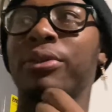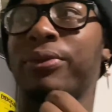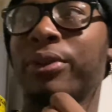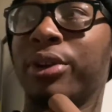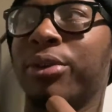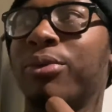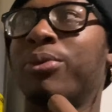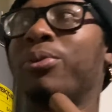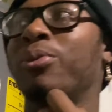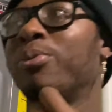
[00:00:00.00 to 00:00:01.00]
front
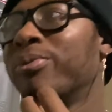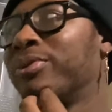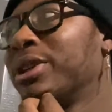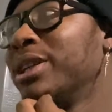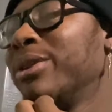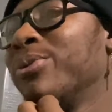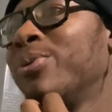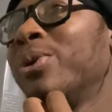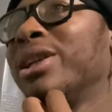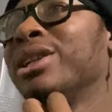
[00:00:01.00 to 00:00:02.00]

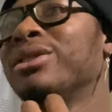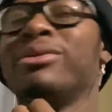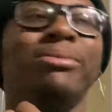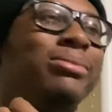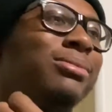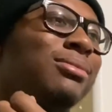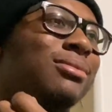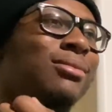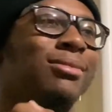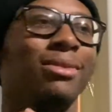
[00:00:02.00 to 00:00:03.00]
window.
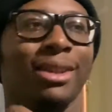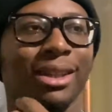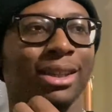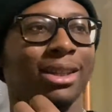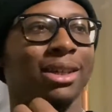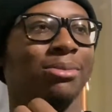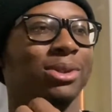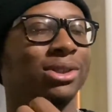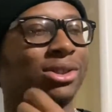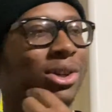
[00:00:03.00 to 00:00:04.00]
Yeah, I'm
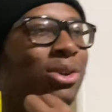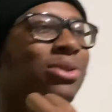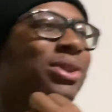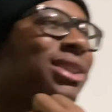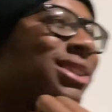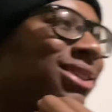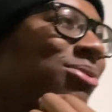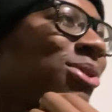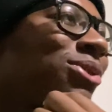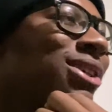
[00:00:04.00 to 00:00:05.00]
here. Dakota Freeman thinks
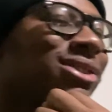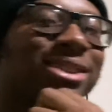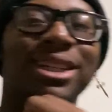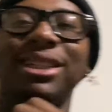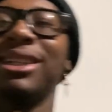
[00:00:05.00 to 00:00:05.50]
we're going outside.